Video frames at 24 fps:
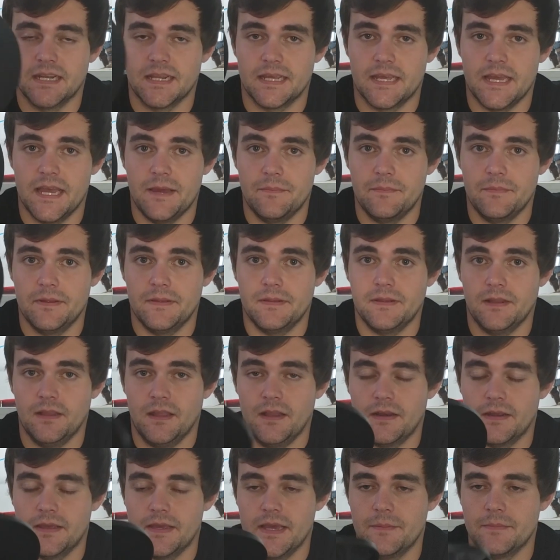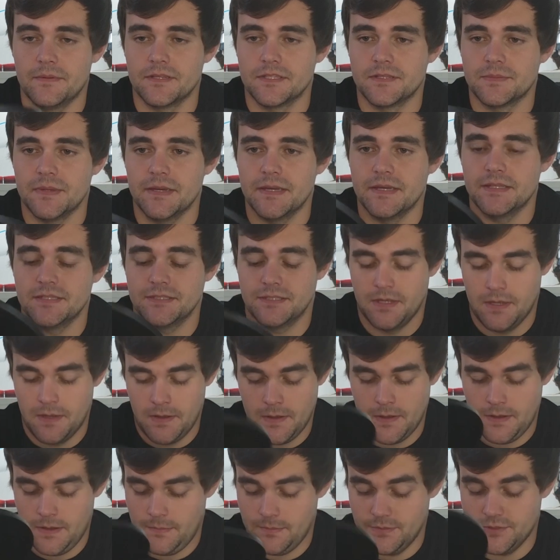cabinet, a lot of cabinet space.
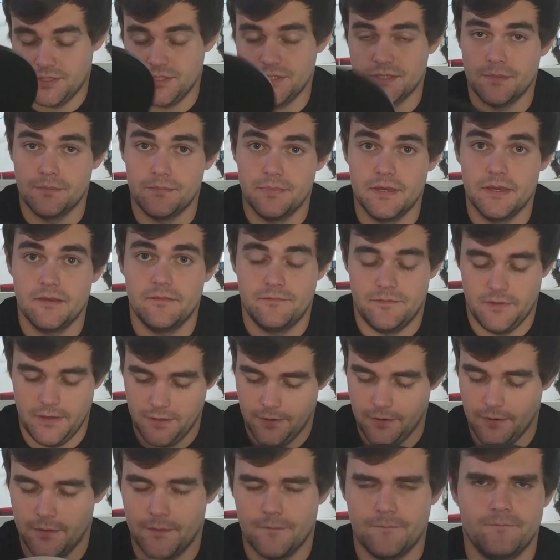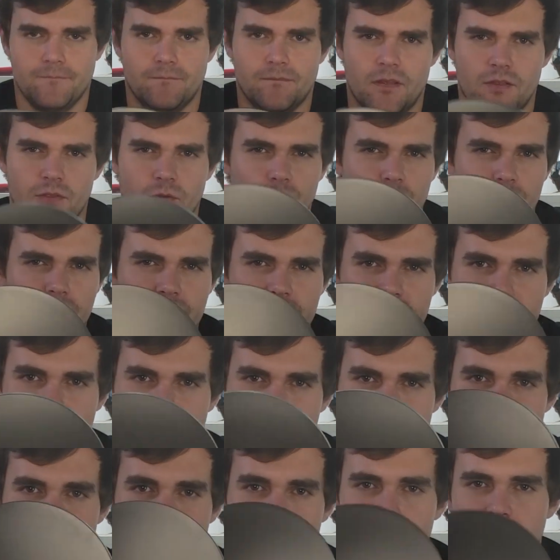She's a big figure, and the wings
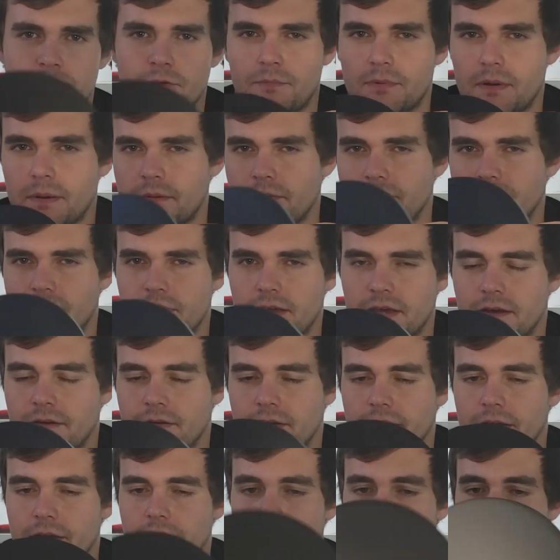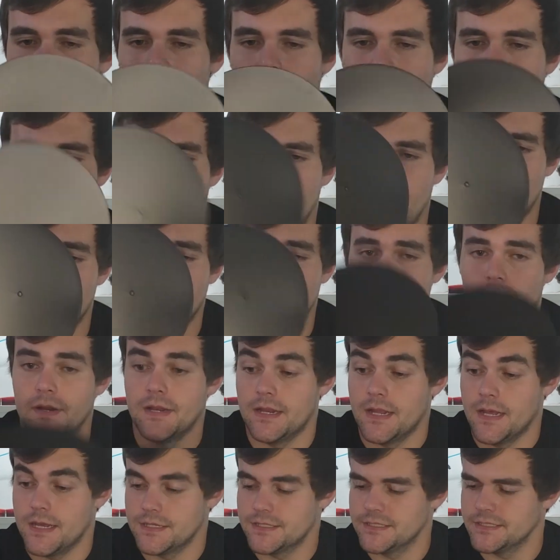and stuff will probably fit on here pretty
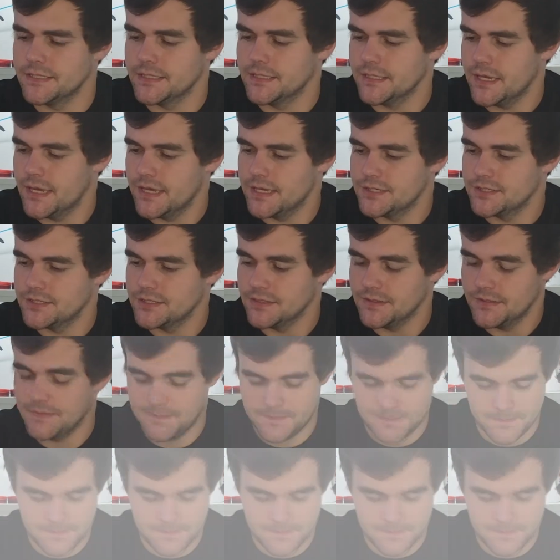nicely, actually.